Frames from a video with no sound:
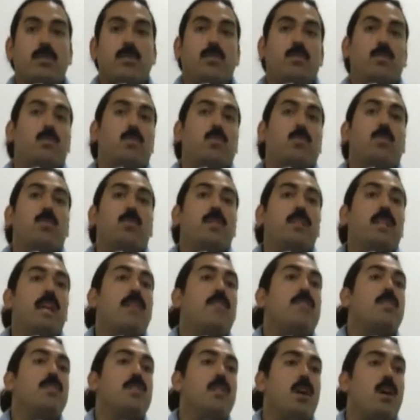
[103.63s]
you would
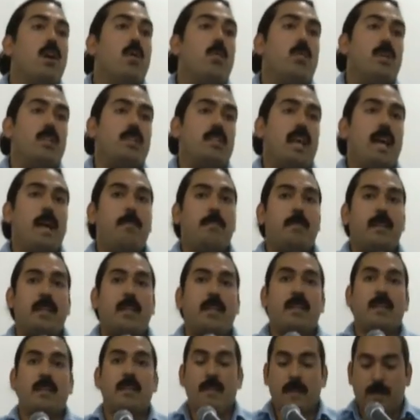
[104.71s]
never know what's happening